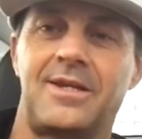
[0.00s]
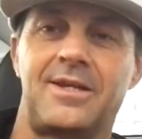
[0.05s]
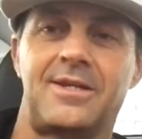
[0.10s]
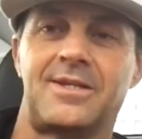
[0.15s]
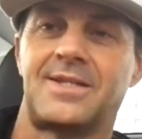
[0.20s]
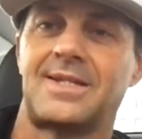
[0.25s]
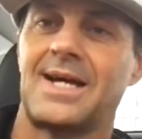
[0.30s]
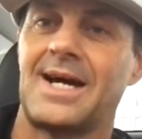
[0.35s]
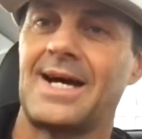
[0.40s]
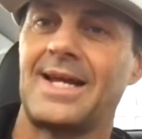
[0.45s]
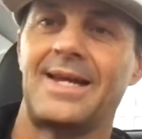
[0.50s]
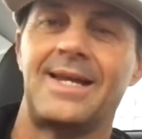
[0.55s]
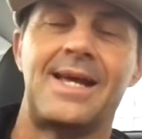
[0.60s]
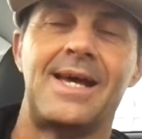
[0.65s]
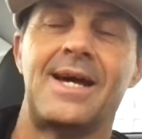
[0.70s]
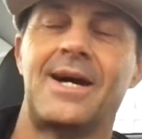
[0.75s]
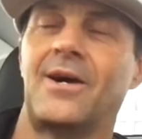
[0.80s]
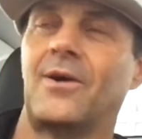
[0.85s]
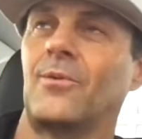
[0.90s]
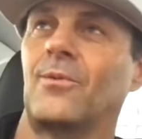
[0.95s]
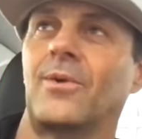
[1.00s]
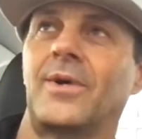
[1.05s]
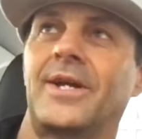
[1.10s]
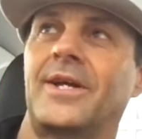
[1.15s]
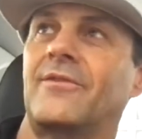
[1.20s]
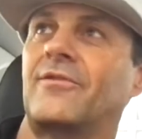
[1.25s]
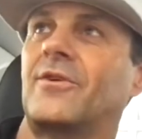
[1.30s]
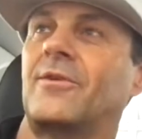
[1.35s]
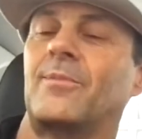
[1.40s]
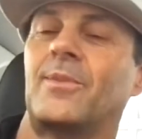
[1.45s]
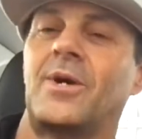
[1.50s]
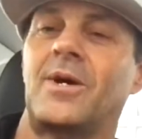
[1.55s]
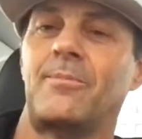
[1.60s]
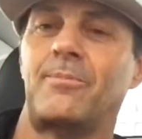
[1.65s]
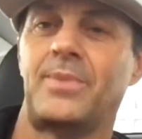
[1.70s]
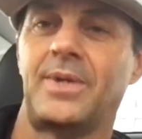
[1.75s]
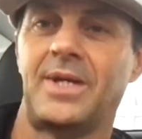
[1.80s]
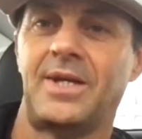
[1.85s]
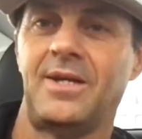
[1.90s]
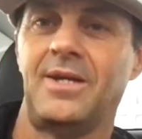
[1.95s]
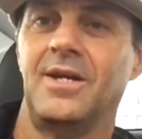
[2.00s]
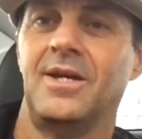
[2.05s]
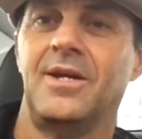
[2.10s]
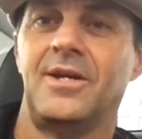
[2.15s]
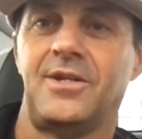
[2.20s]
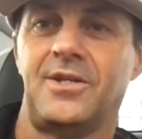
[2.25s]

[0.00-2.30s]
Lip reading: starting out, whatever it might be,